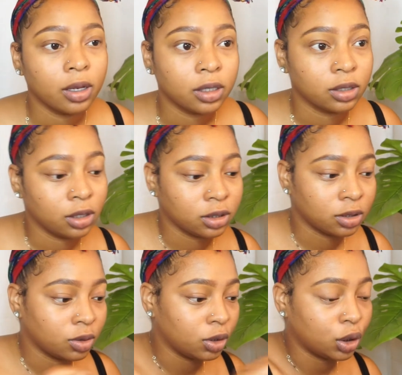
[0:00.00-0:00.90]

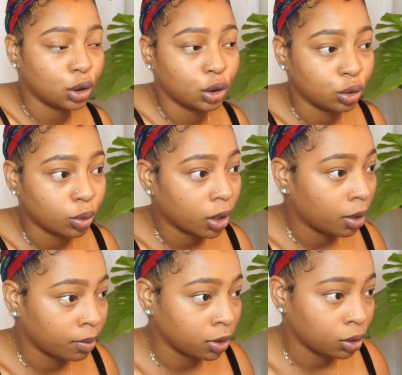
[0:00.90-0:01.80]
this is what
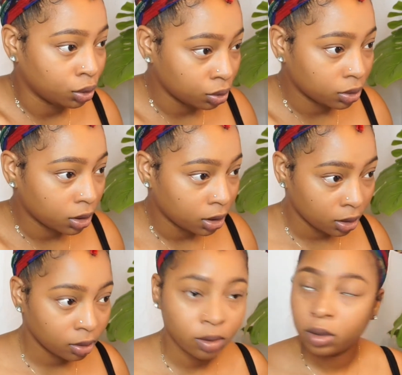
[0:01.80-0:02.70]
I'm using.